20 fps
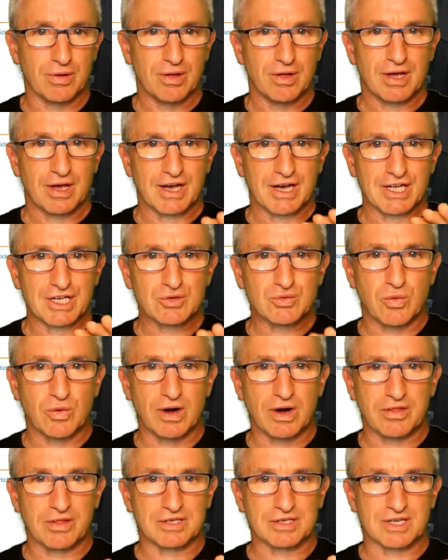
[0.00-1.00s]
Each one
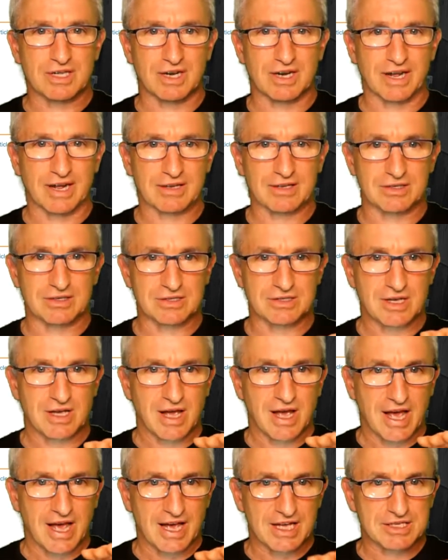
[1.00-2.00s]
of these collectors
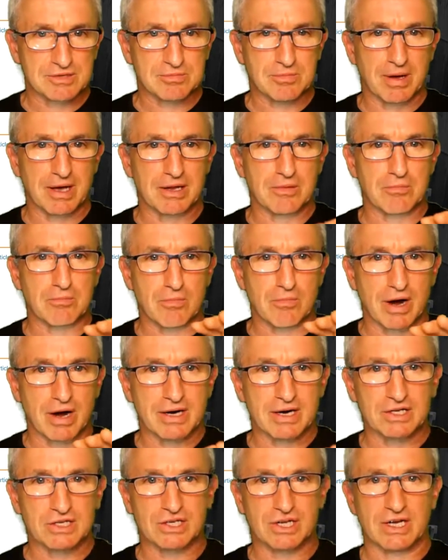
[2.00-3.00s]
has made
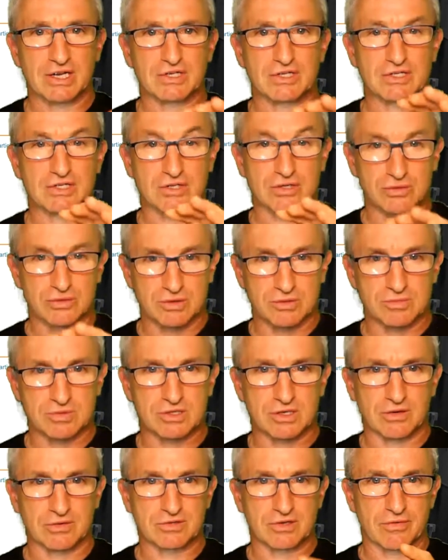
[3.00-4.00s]
minor changes to
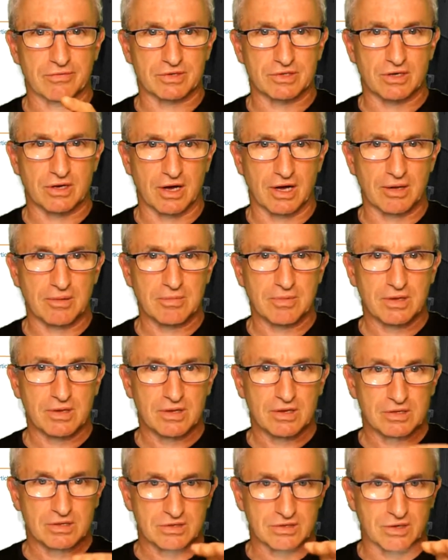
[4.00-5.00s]
themselves over time.
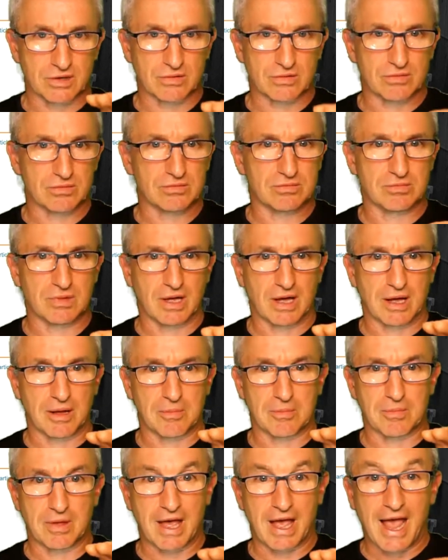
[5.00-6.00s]
So,
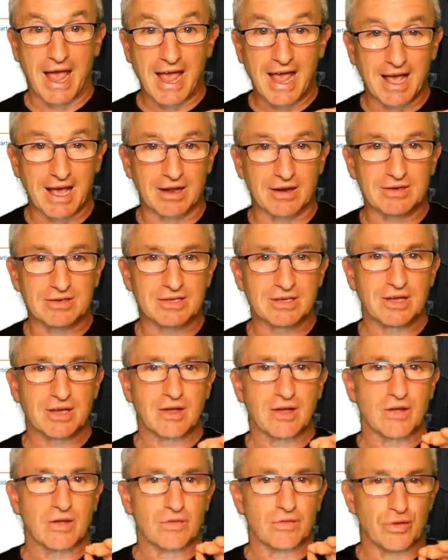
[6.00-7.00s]
and
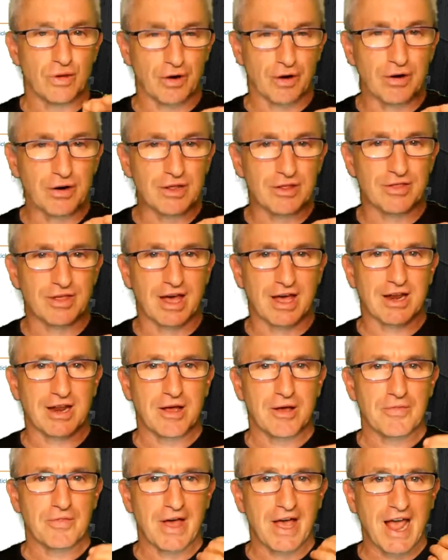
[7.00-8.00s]
not only that,
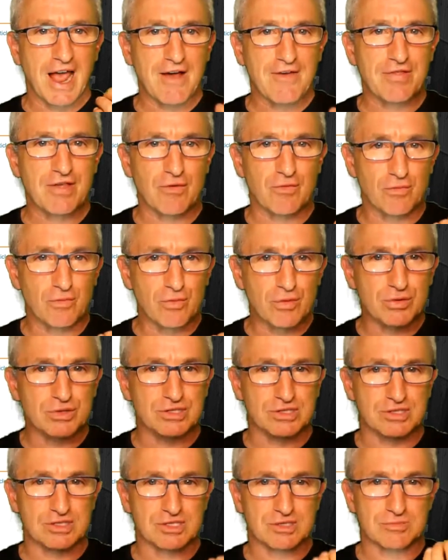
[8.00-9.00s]
they have their roots
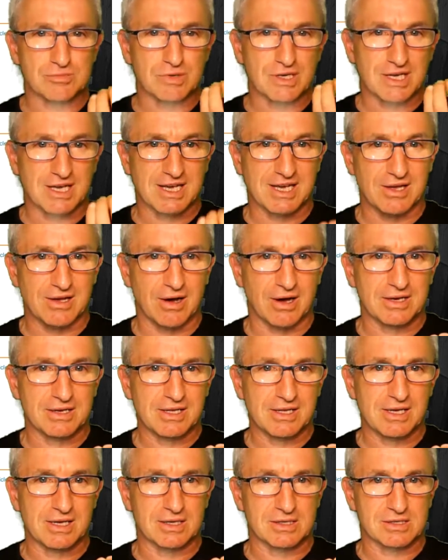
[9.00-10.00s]
in some key
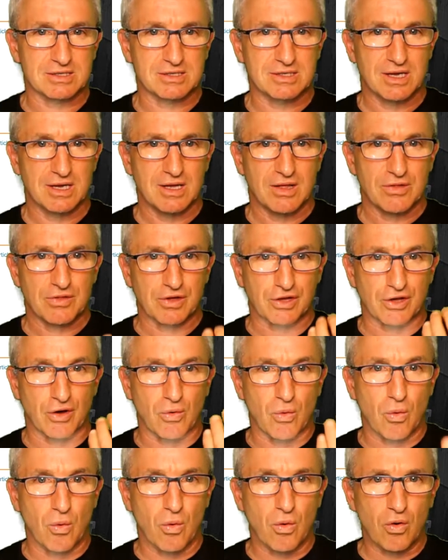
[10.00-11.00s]
ideas that
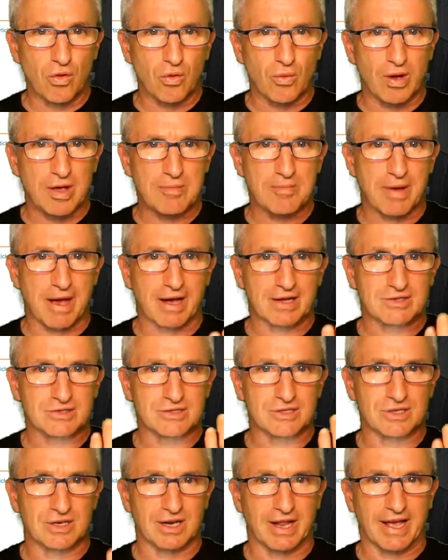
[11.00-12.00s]
go all the way back
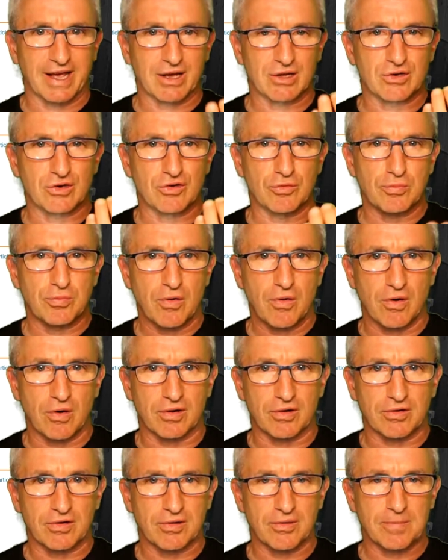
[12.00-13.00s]
to Lang and
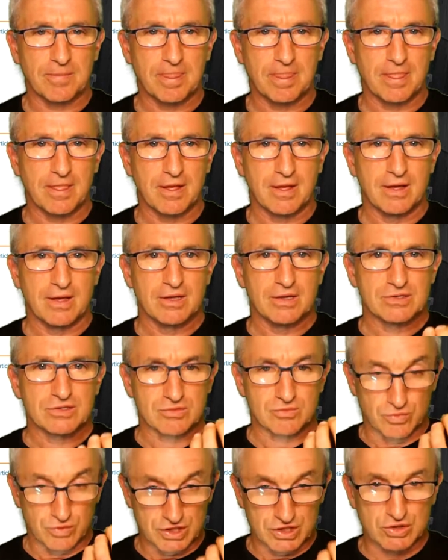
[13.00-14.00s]
DuPont,
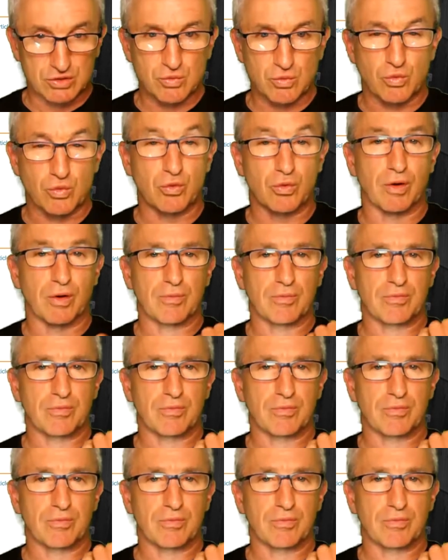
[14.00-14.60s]
which is the